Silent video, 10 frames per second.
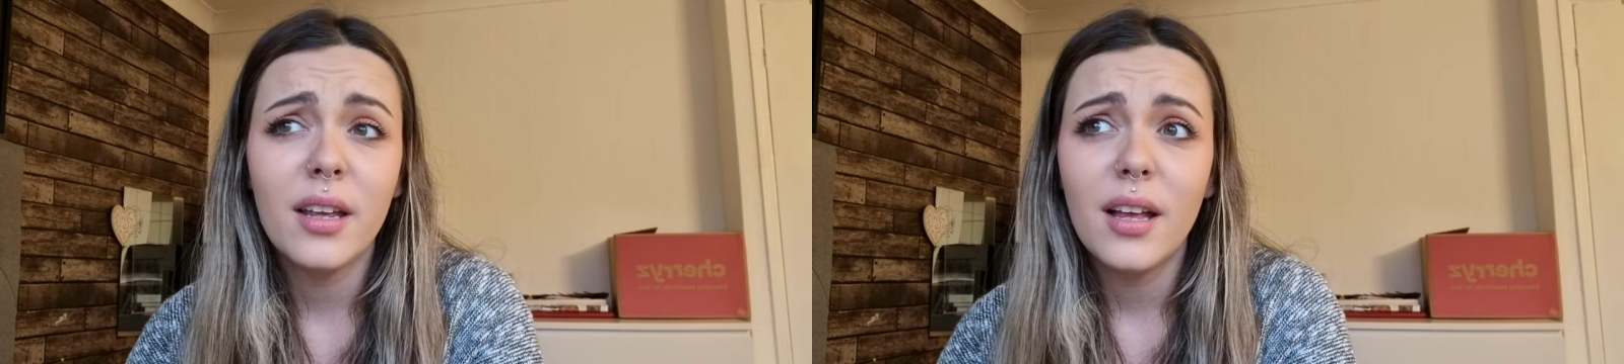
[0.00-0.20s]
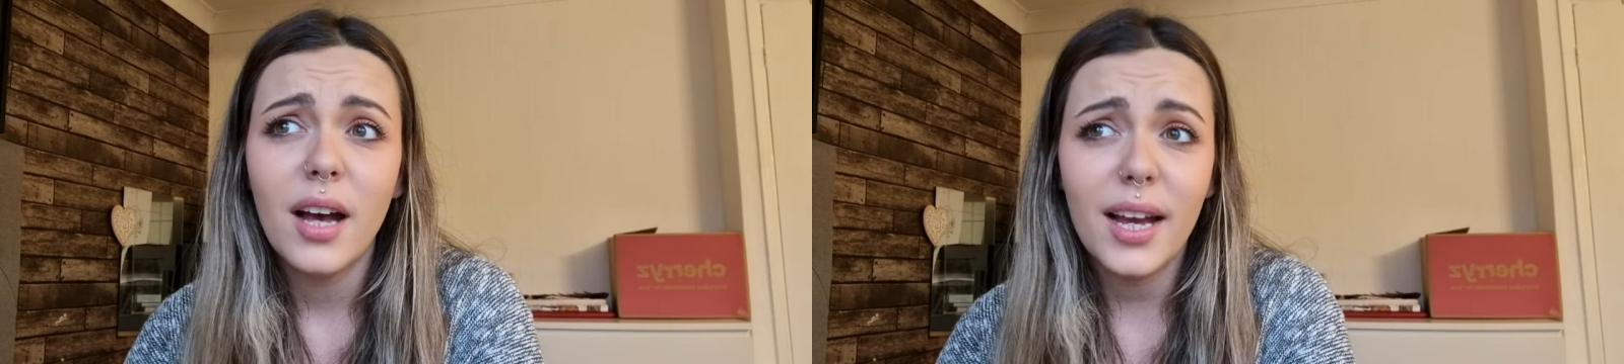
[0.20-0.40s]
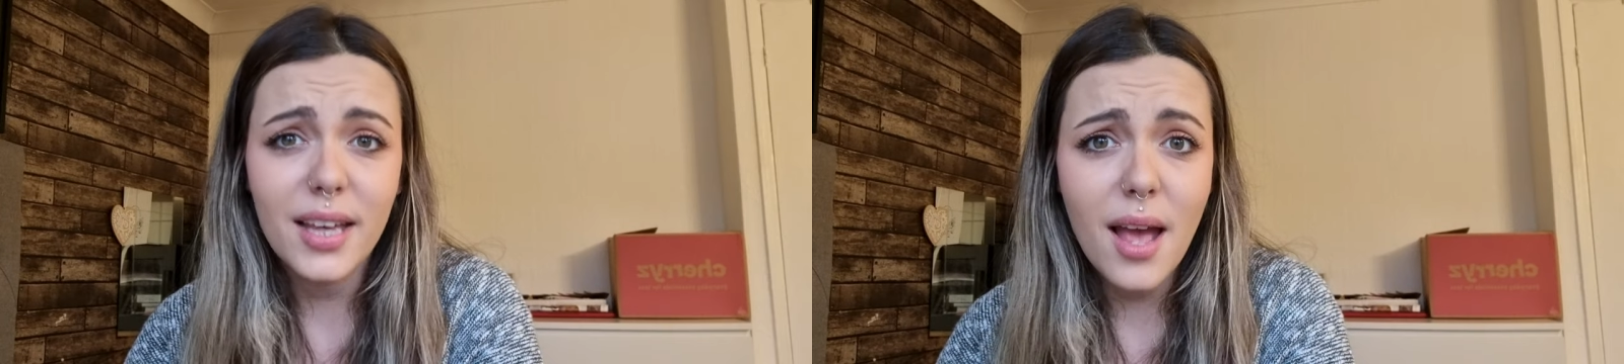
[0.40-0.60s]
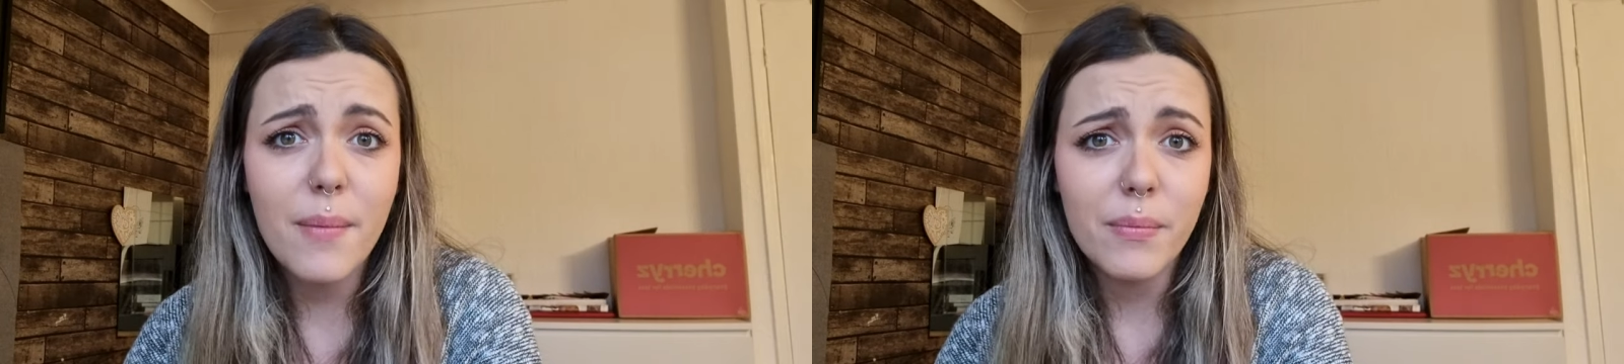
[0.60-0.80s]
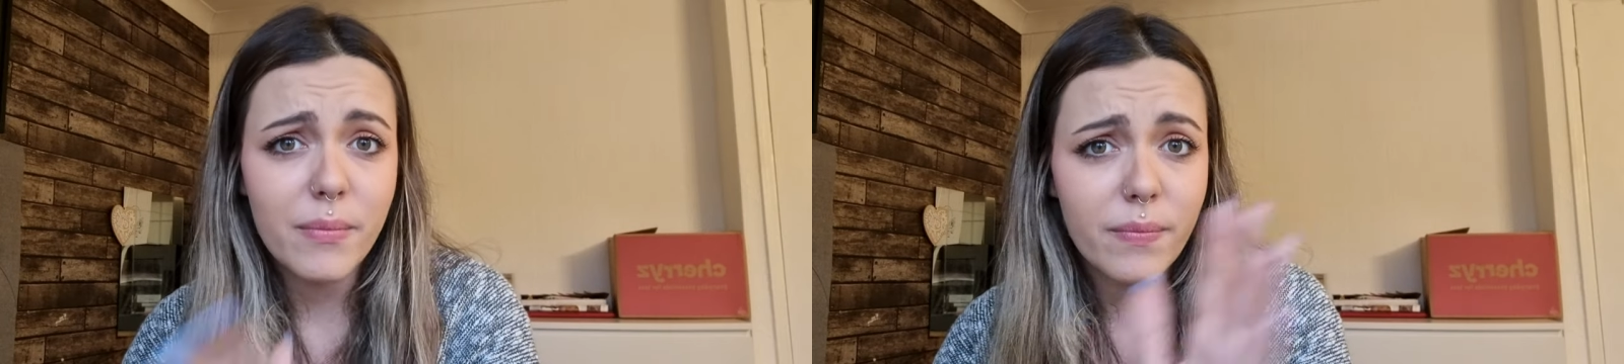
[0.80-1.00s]
I am.
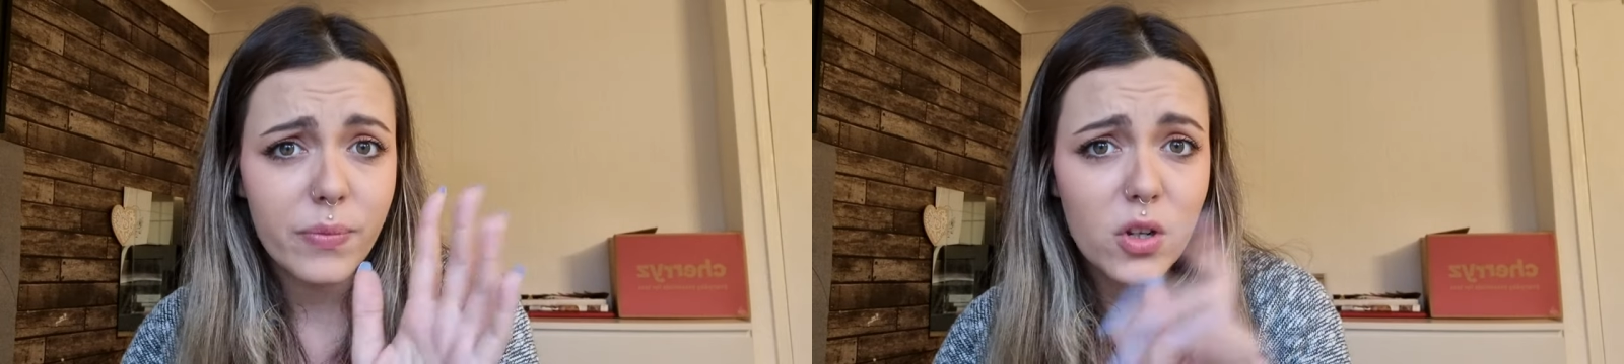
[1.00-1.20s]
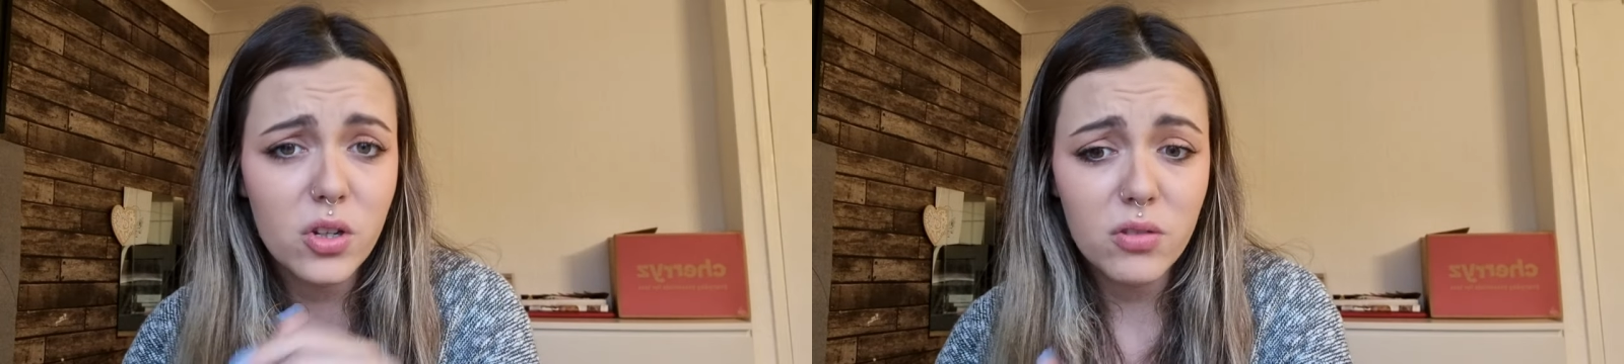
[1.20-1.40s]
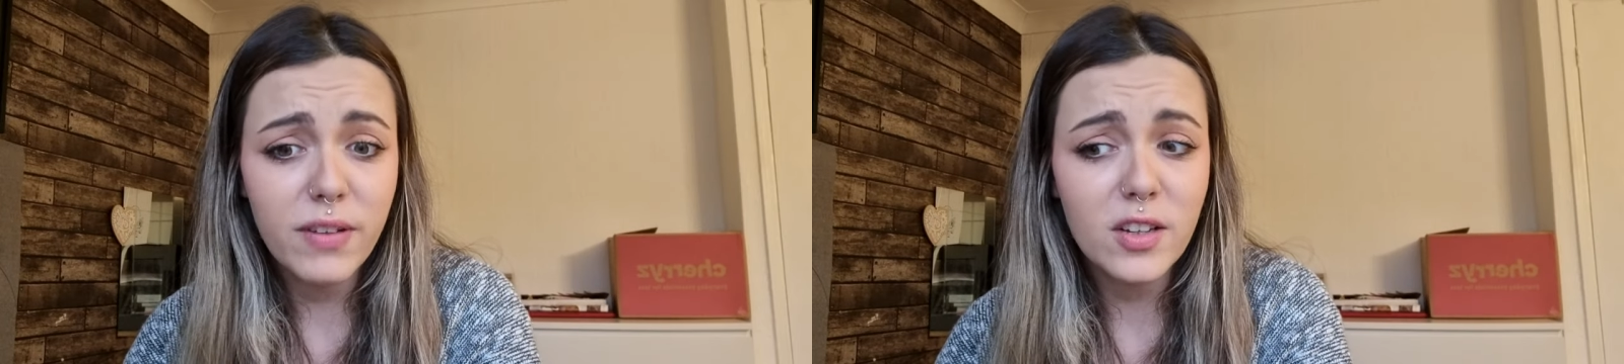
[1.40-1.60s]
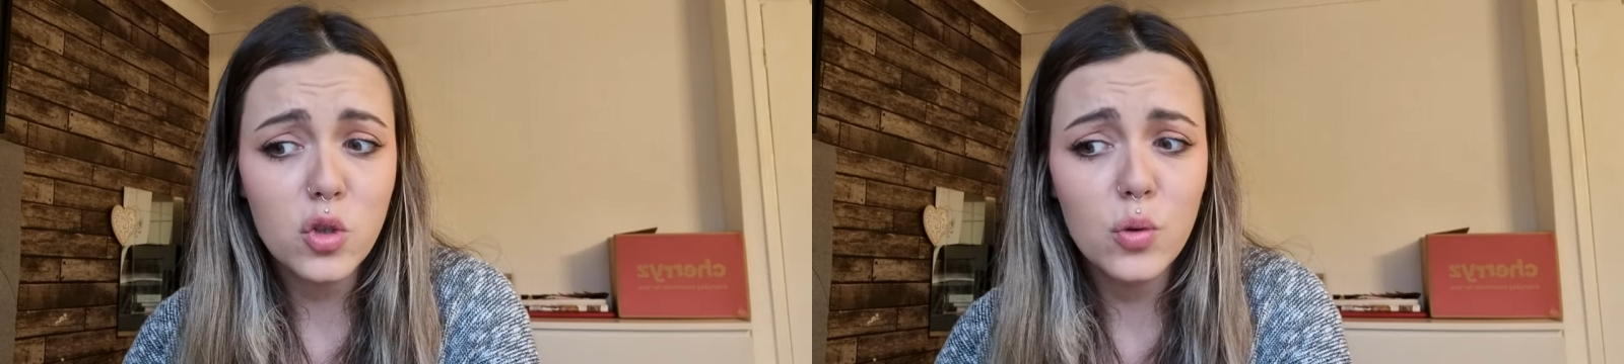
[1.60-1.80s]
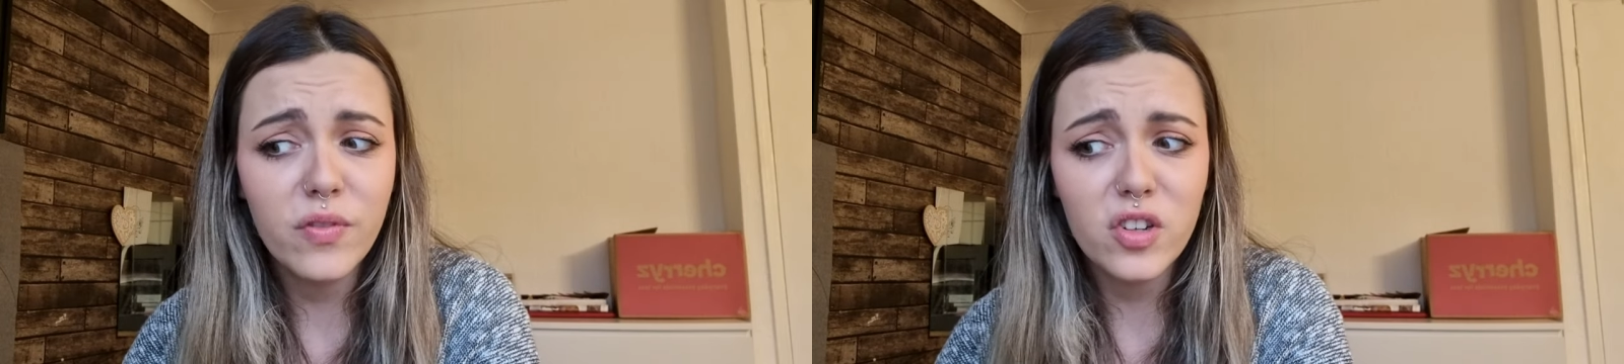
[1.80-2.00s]
Look, you've had 2
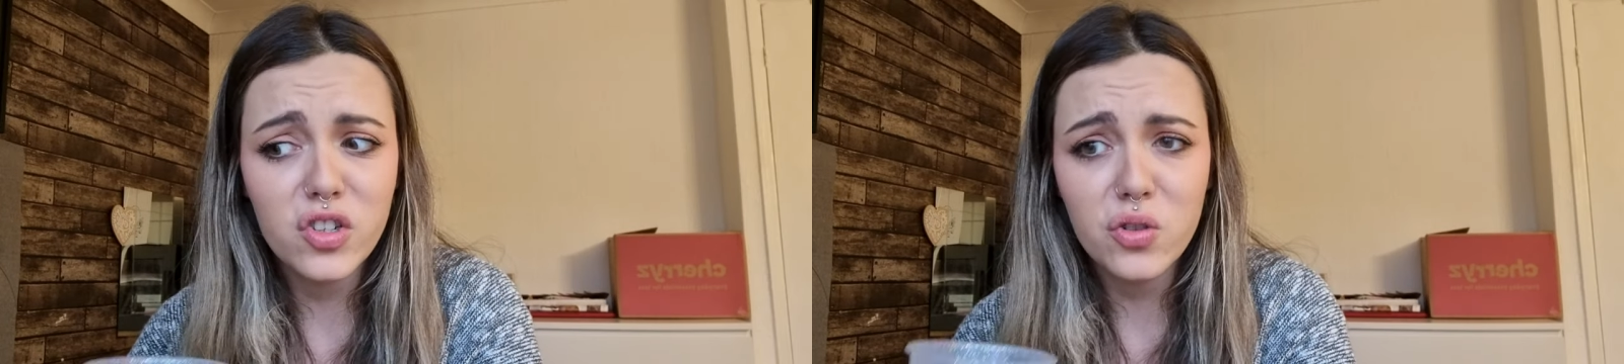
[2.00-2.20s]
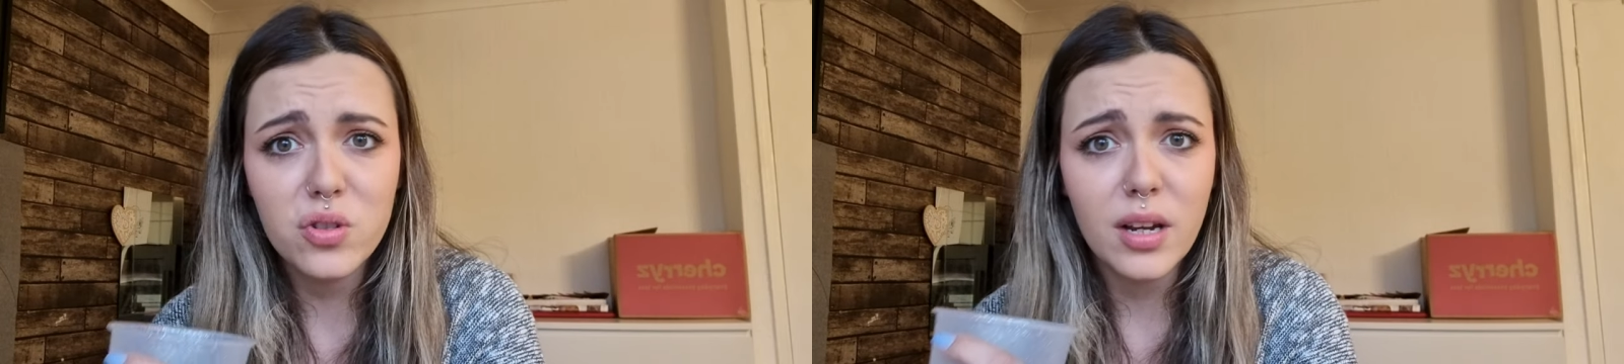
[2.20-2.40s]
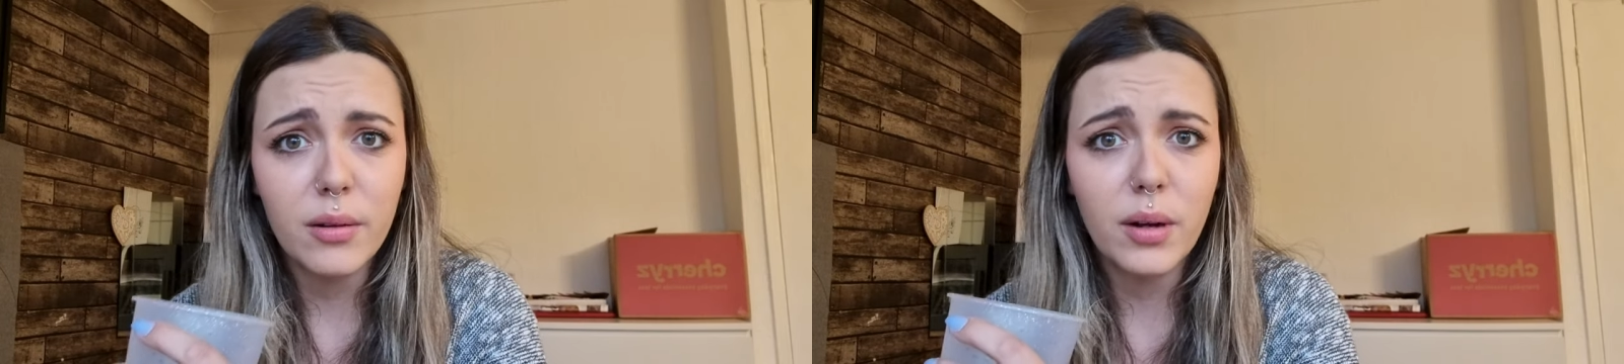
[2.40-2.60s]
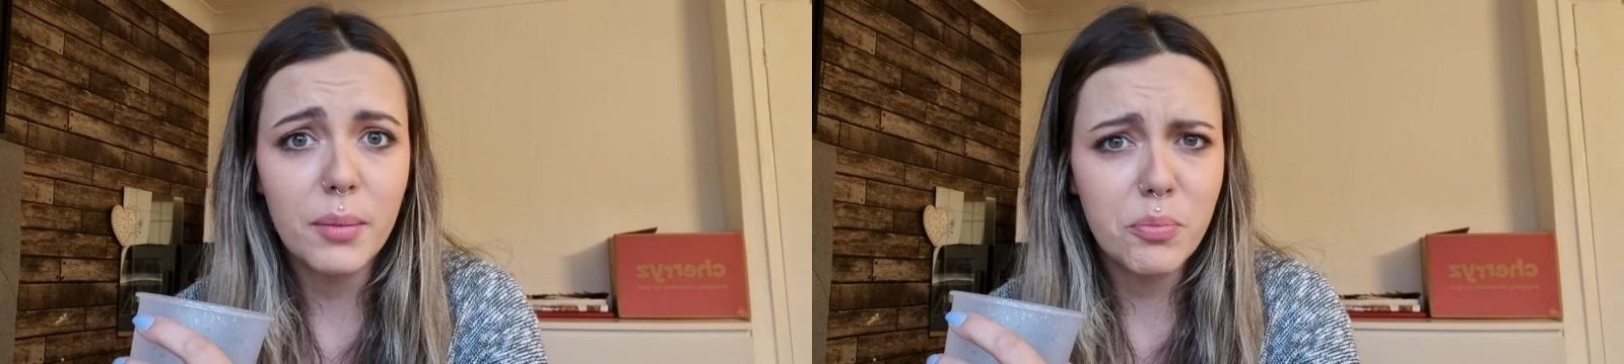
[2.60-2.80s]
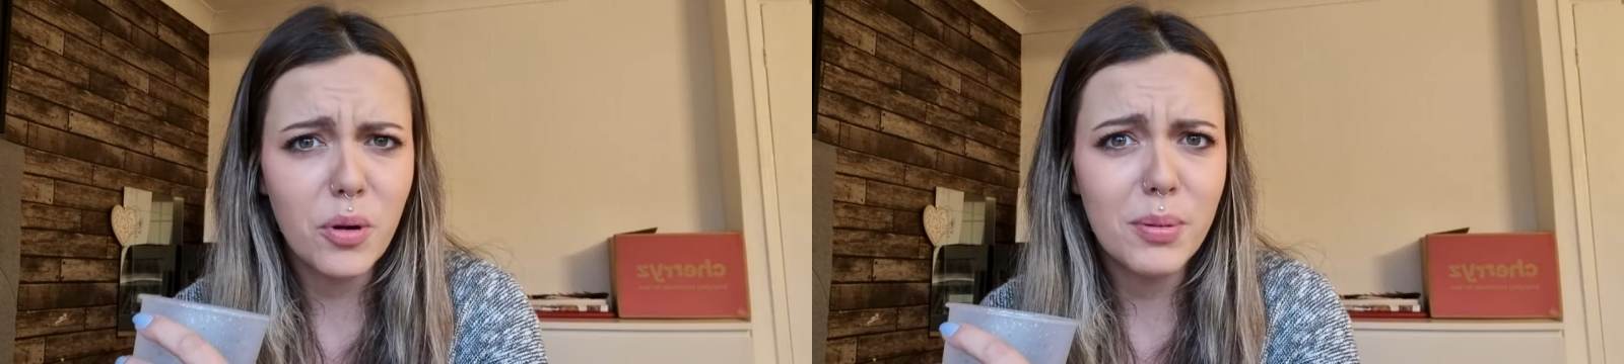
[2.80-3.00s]
videos now. I'm
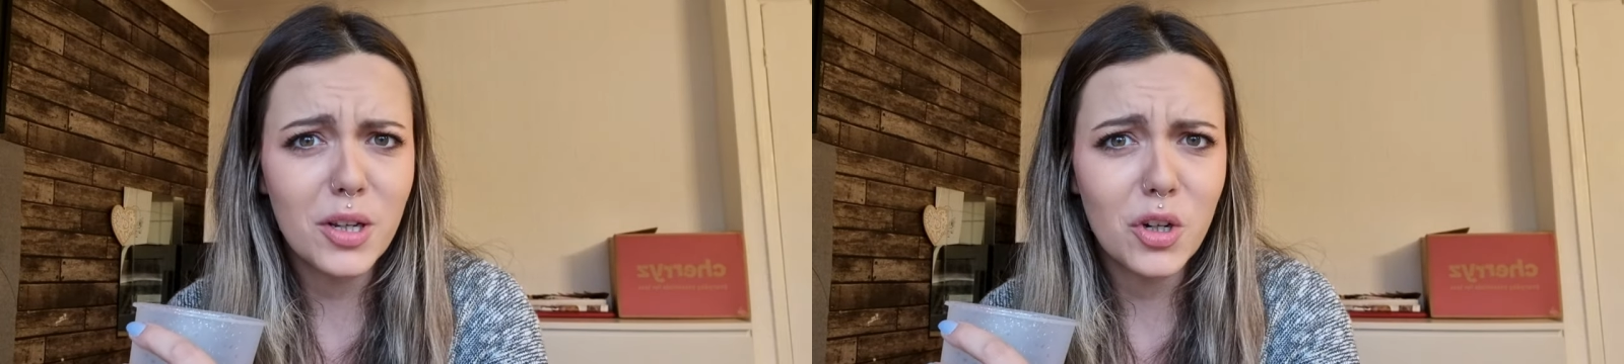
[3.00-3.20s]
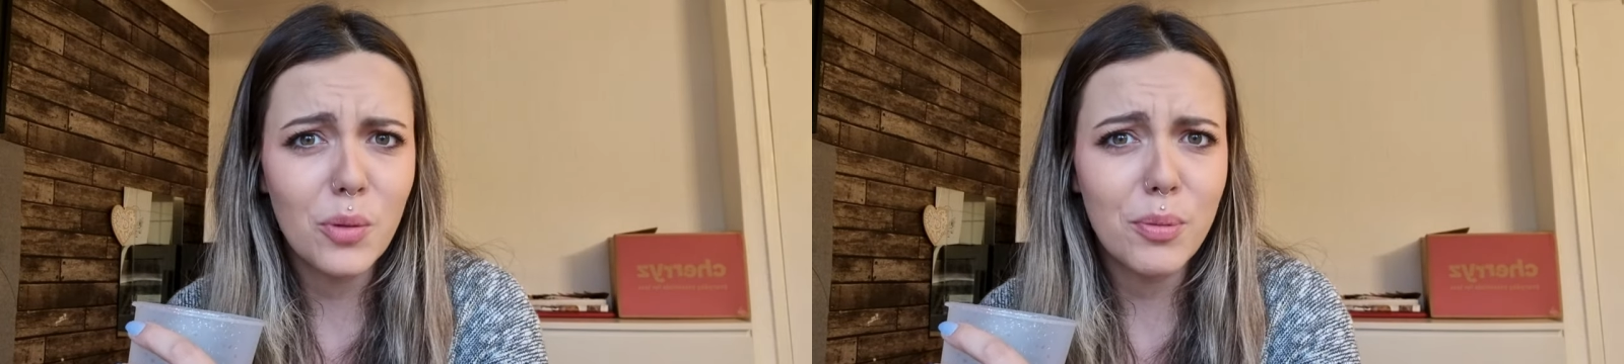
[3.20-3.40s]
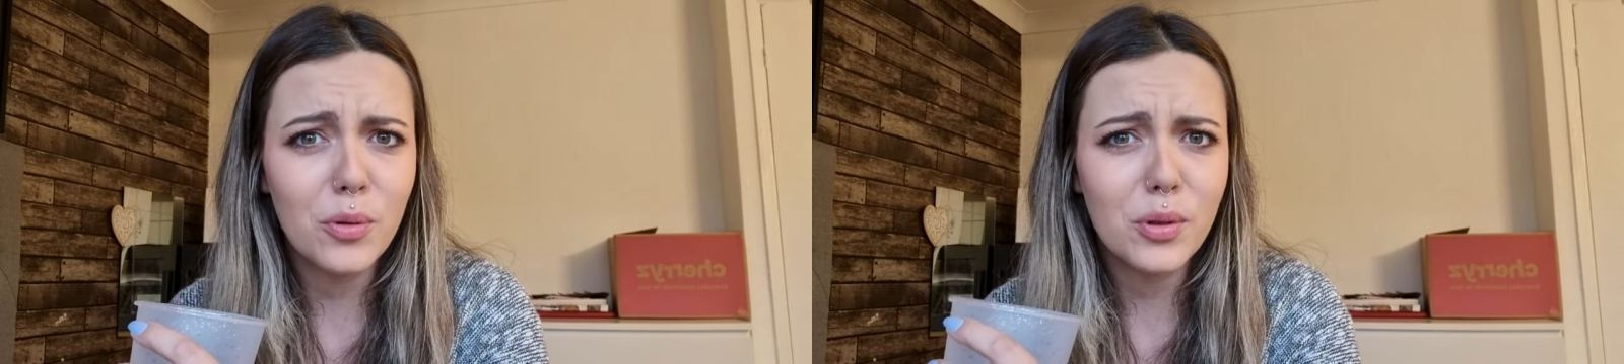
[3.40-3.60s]
probably going to upload them